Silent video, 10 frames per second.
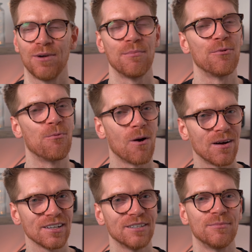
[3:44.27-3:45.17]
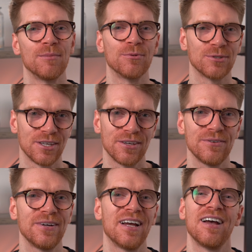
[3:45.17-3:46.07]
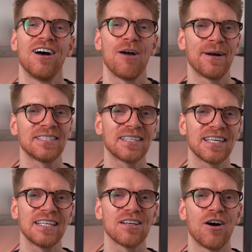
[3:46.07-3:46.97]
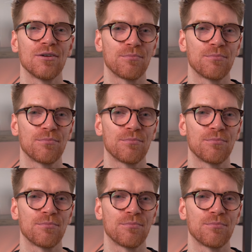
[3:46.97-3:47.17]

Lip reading: Marble 1 and Marble 2. I painted these on